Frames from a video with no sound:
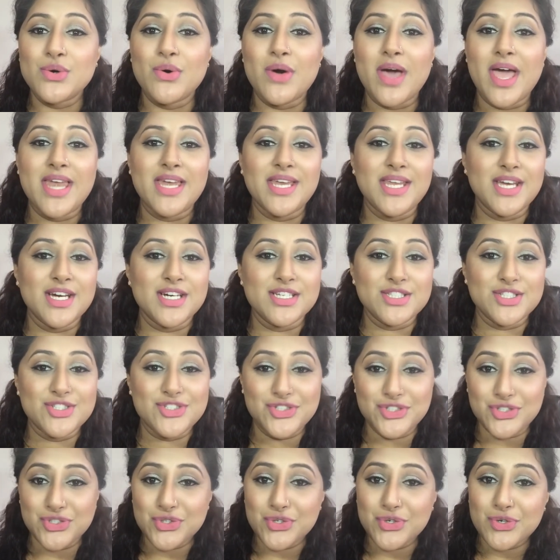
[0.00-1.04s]
or any other
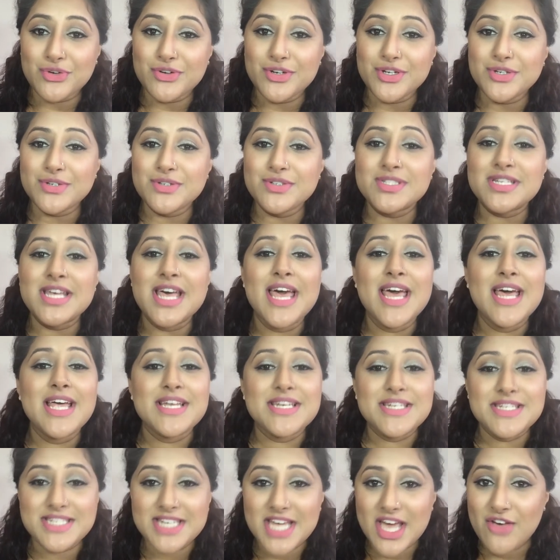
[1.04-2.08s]
tutorials,
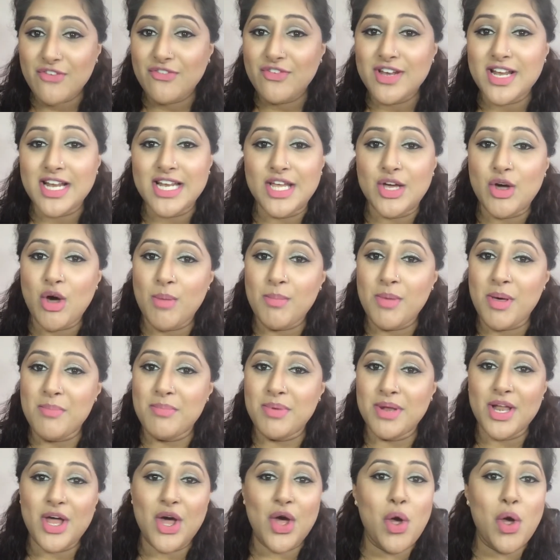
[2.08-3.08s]
definitely comment below.